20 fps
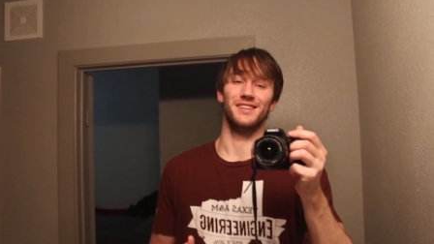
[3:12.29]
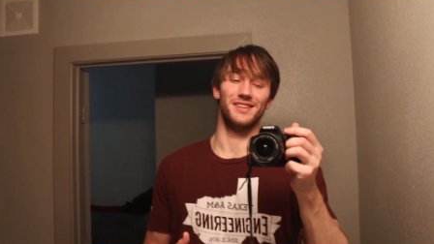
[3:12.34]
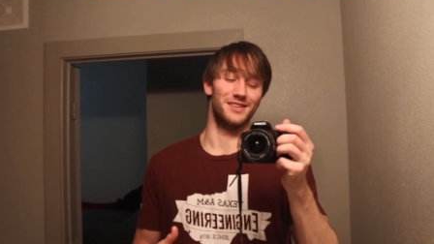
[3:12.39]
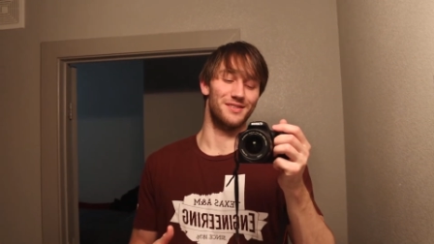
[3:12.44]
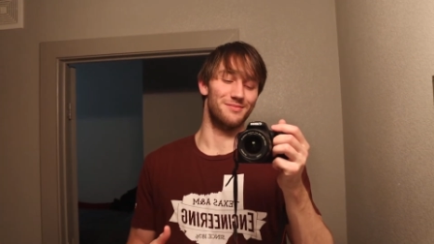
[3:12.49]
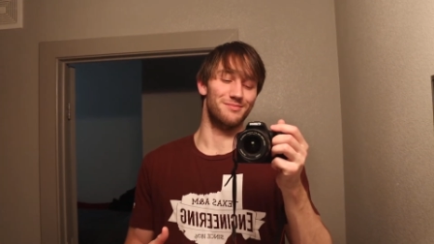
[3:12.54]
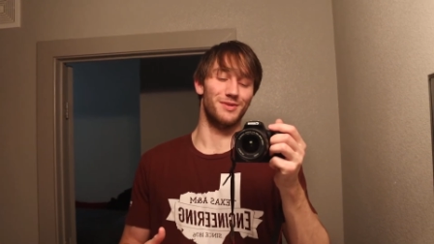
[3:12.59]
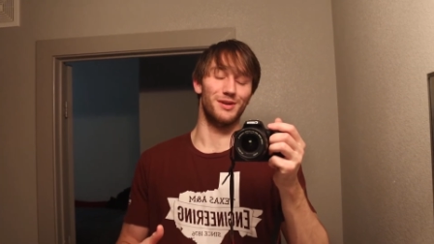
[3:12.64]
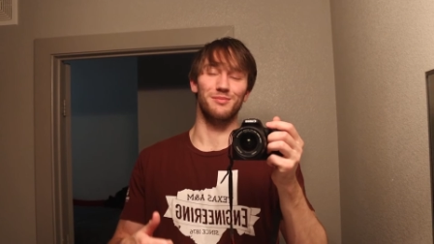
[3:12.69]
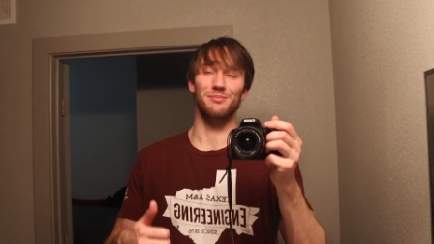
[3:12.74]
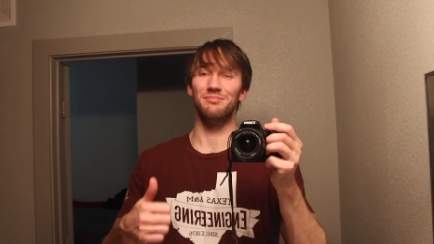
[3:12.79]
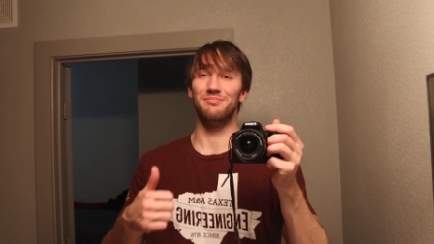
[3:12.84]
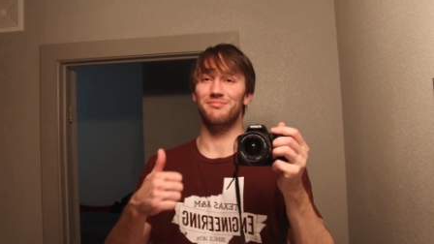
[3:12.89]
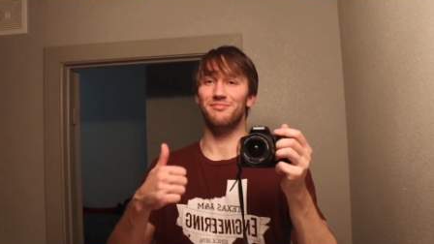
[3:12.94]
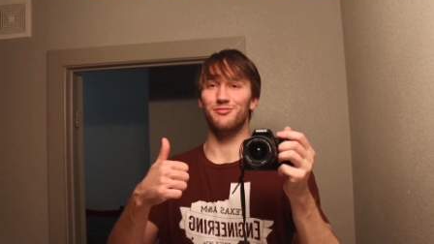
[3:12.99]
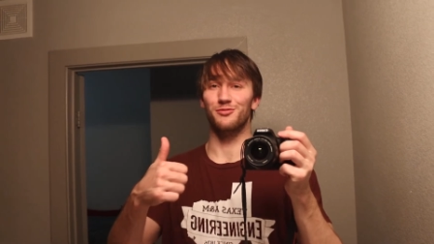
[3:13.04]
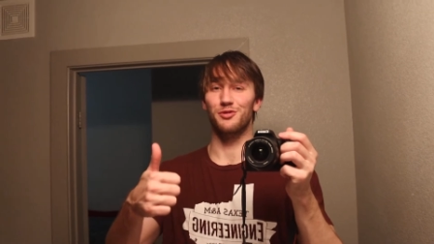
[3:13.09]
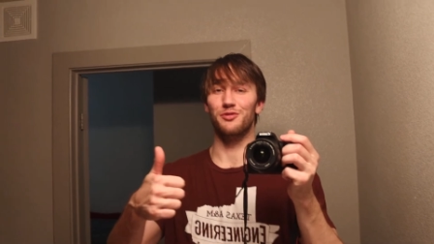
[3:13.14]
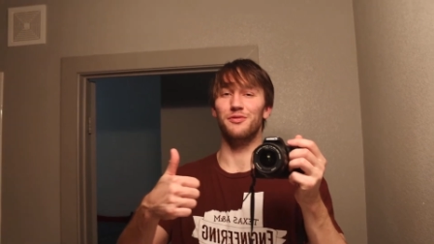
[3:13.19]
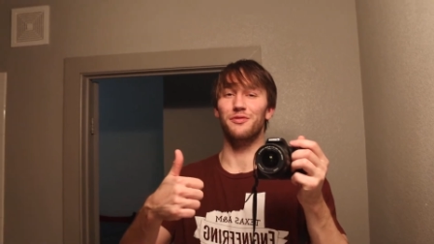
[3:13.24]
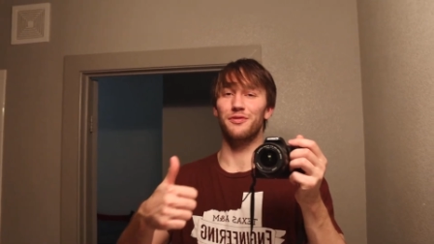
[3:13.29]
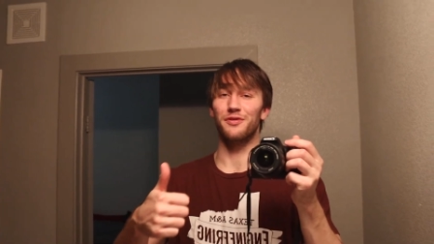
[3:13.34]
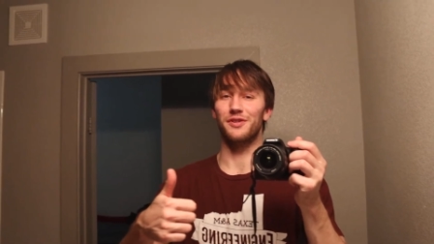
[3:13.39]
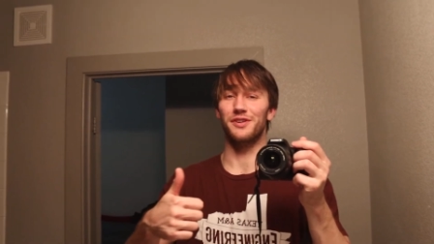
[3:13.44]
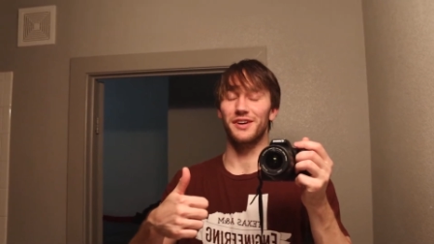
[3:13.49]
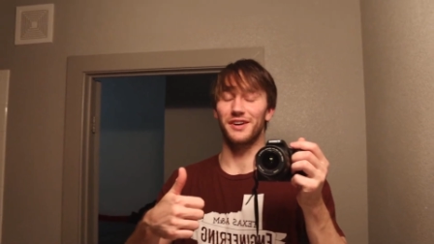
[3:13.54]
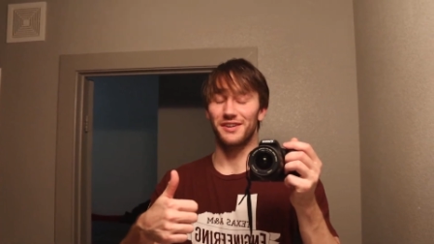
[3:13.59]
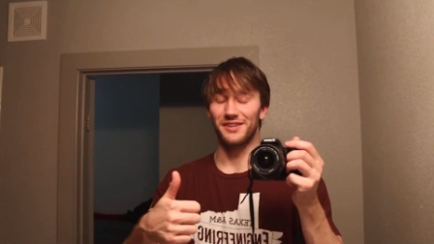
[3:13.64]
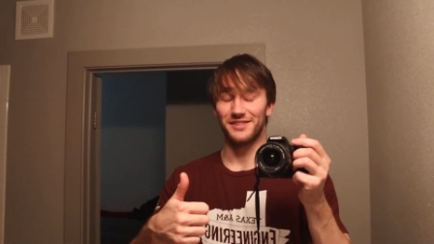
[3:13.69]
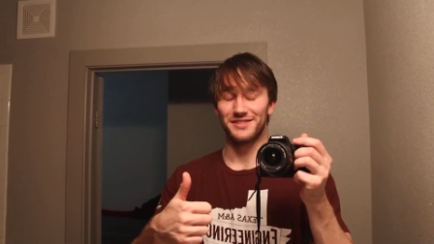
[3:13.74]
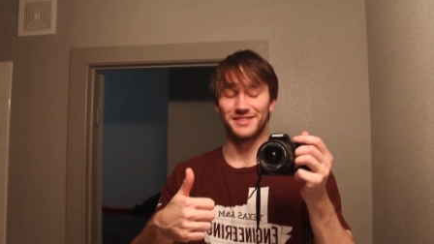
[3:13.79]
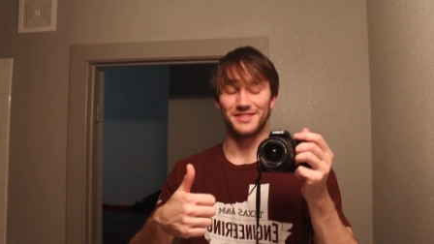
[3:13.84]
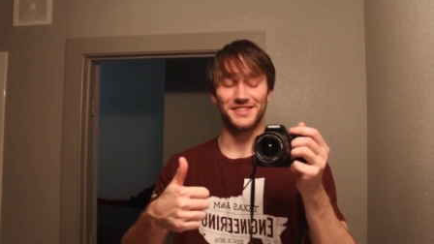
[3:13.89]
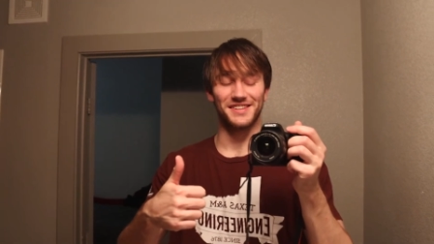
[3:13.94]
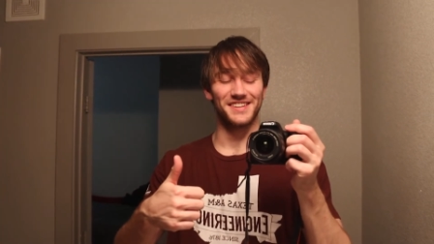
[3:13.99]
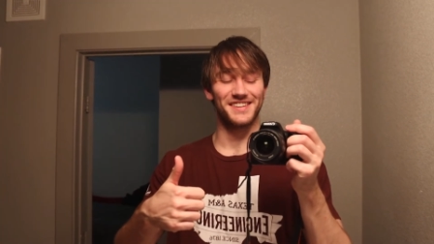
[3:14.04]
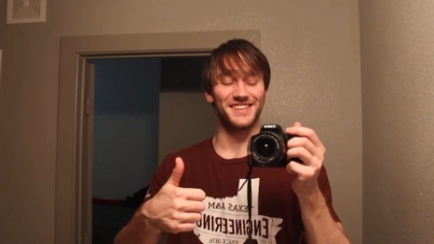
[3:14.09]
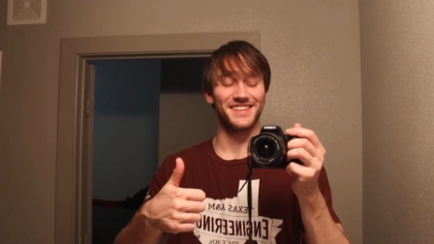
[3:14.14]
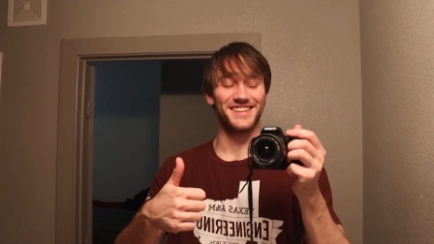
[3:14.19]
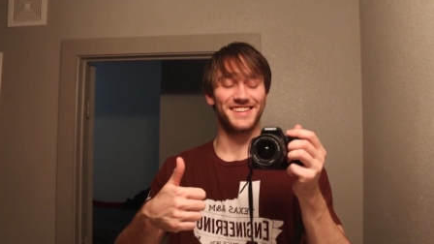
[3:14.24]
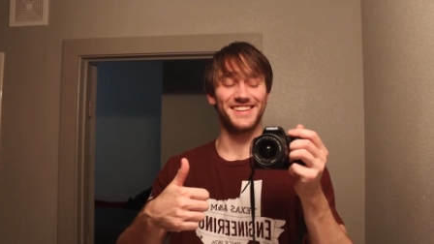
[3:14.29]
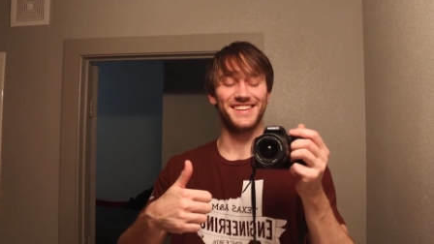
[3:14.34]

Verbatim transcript: I'm rooting for y'all, so yeah.